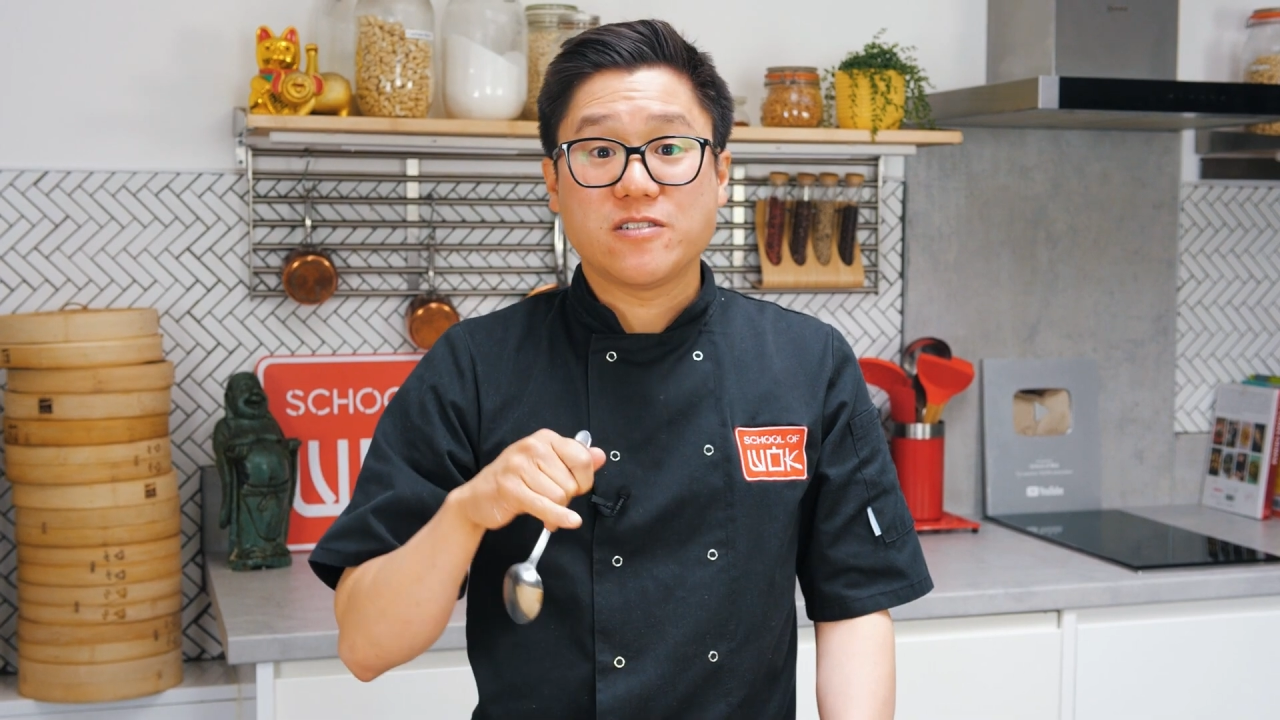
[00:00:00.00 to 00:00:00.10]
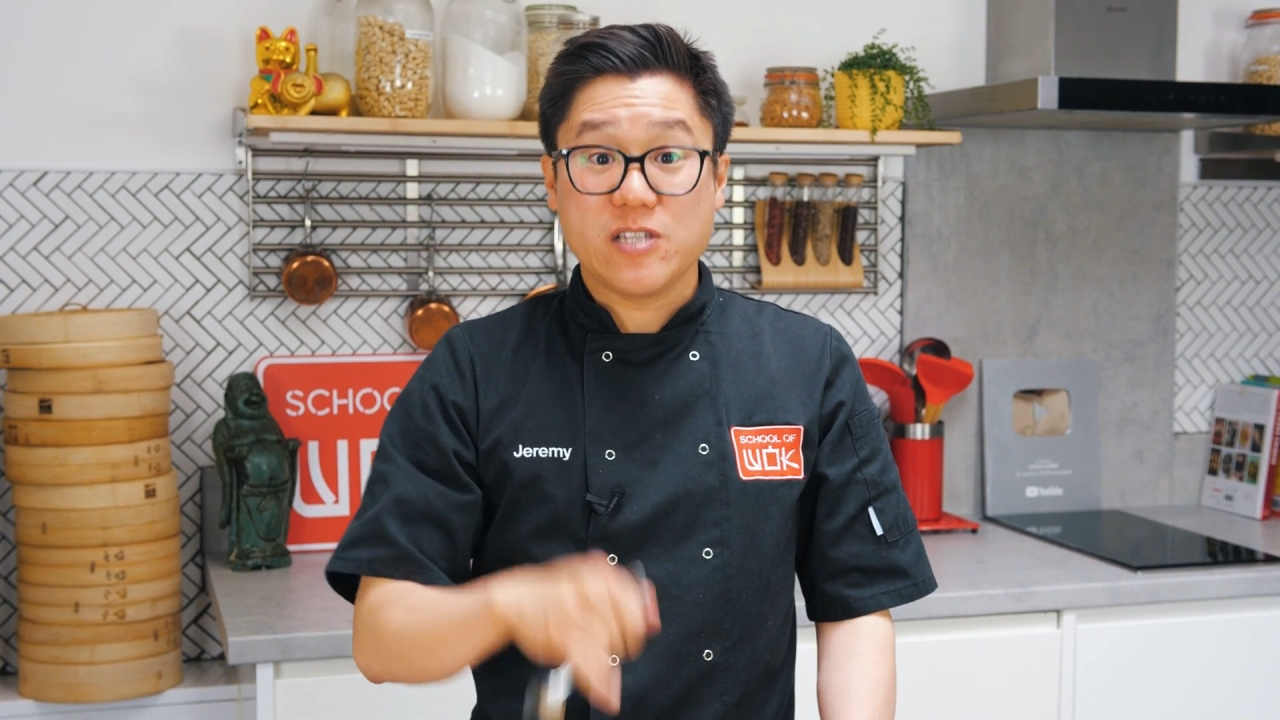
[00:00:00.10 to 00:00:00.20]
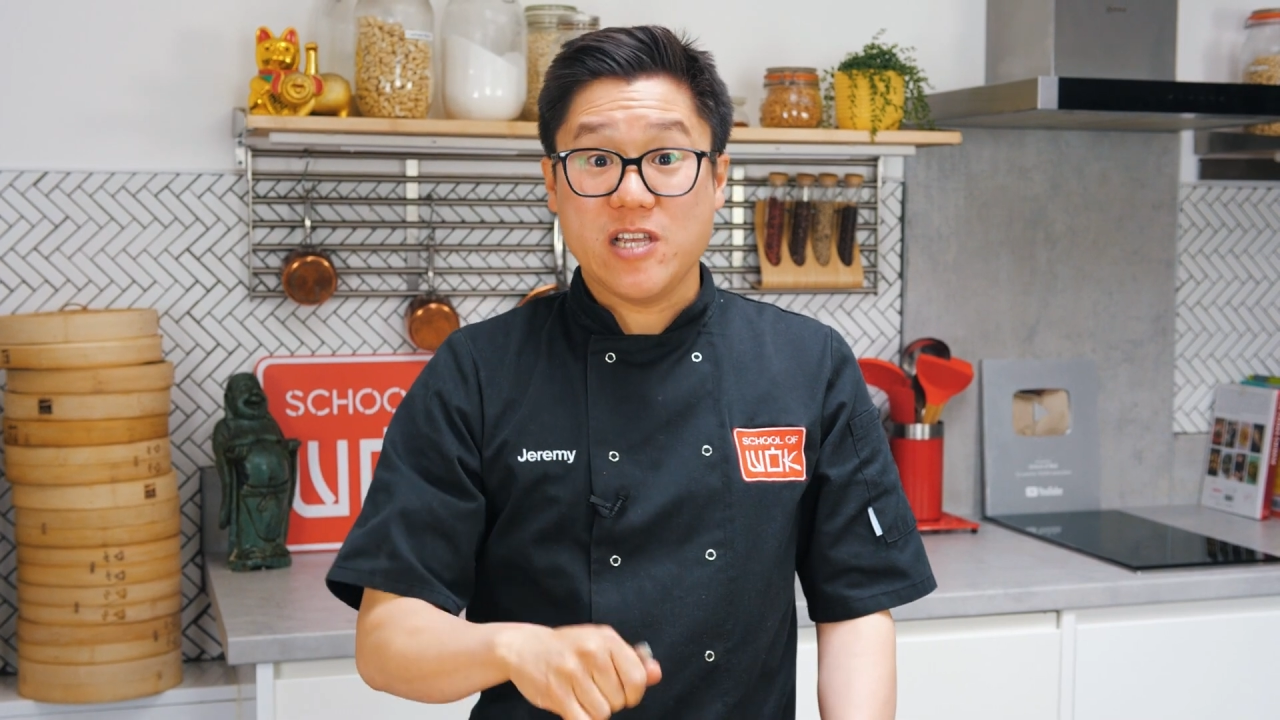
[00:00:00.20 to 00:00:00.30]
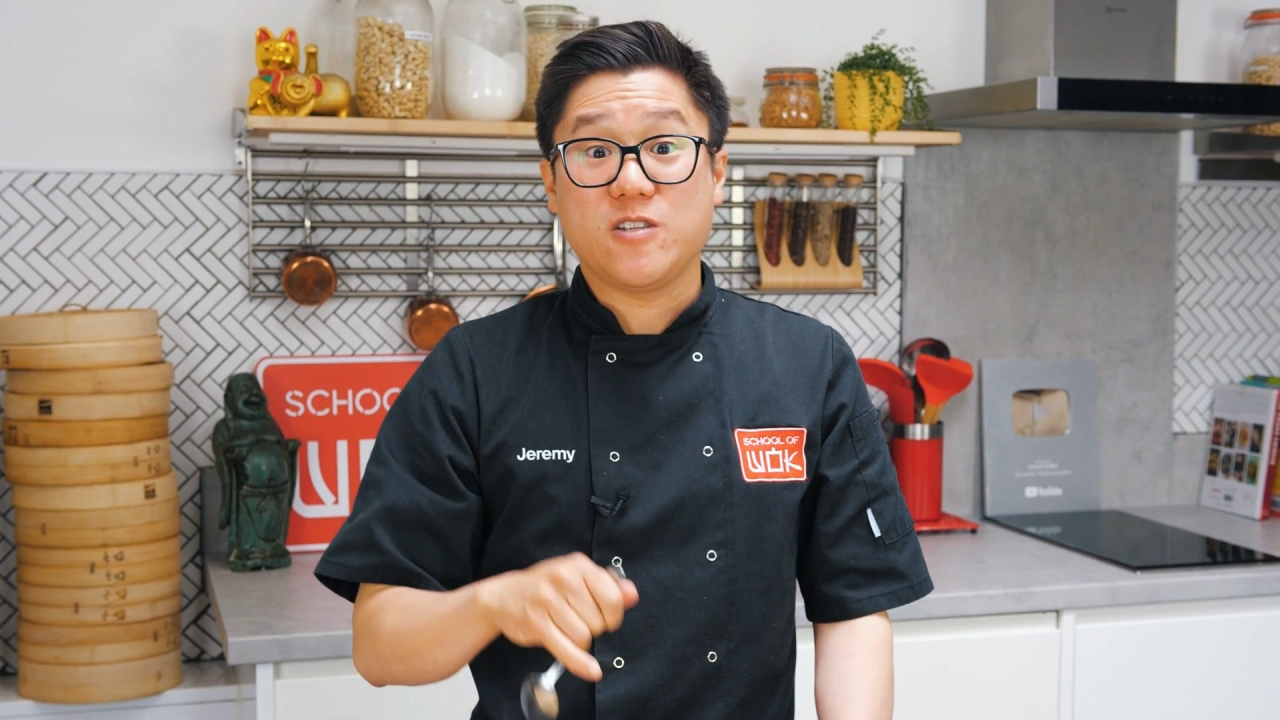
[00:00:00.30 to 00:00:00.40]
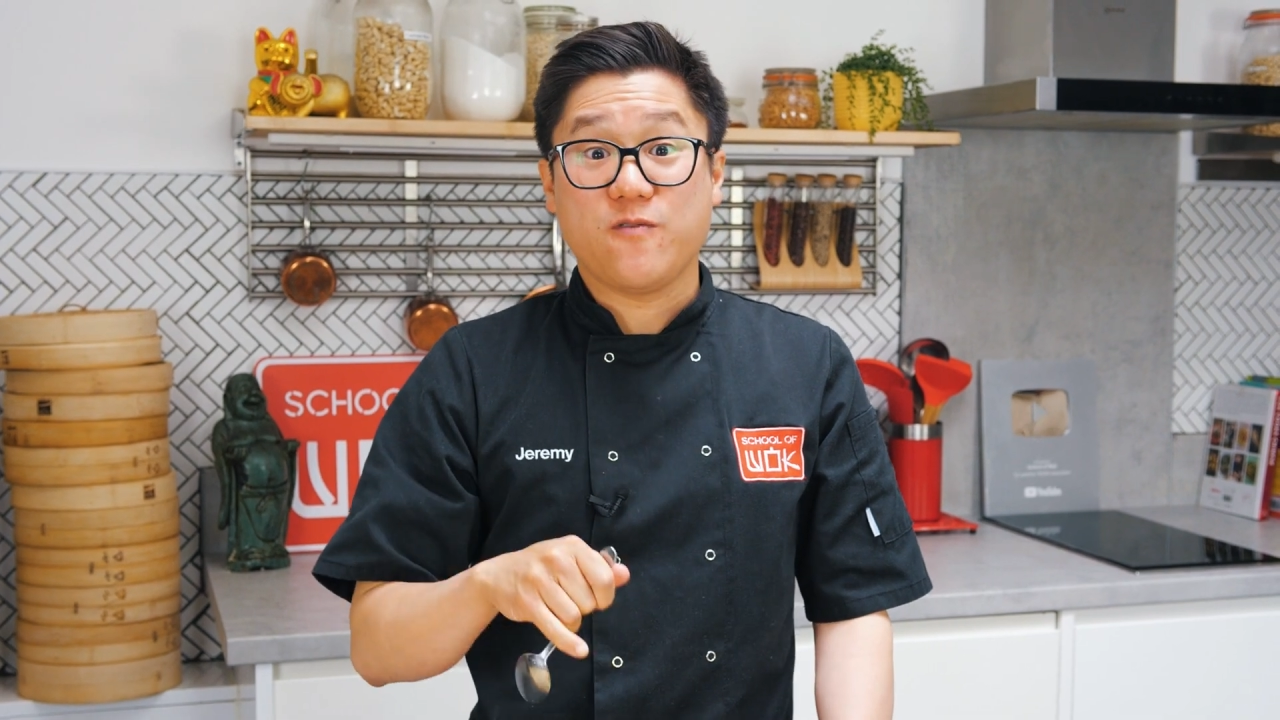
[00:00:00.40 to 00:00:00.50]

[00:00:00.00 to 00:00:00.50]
this